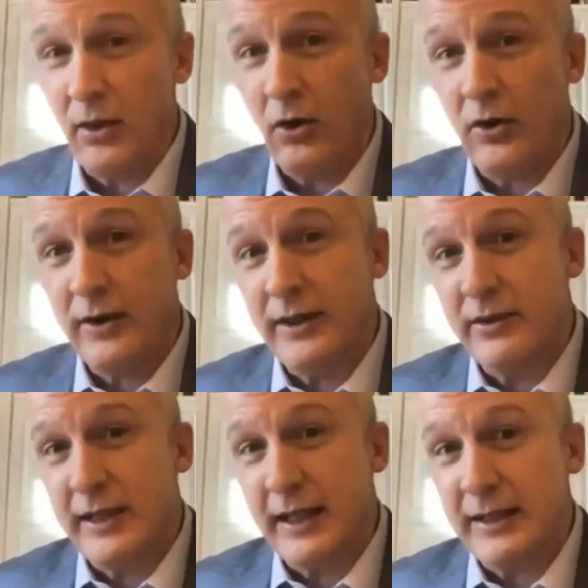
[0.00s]
all the new
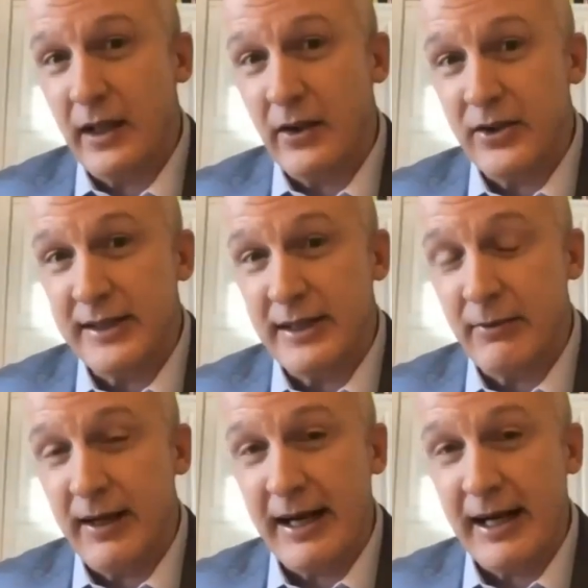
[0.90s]
technologies that
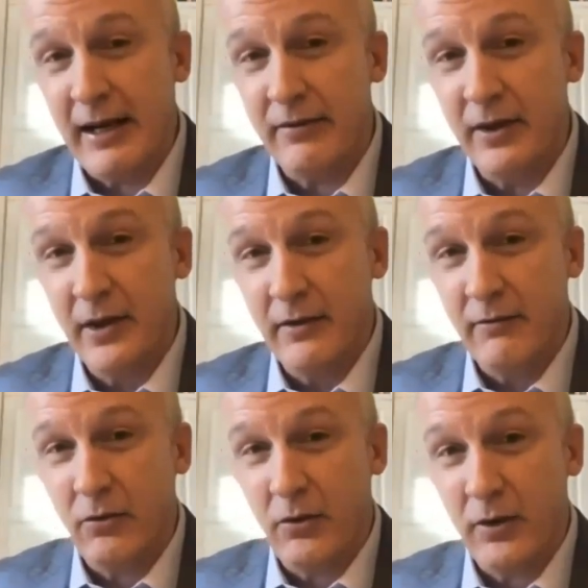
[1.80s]
we have
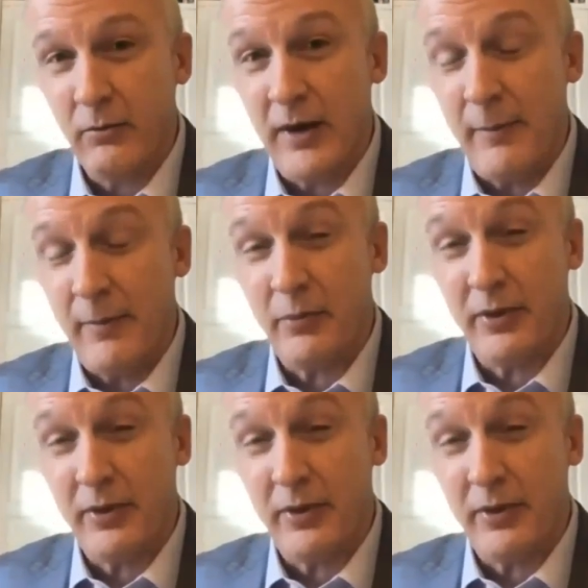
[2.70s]
for rapid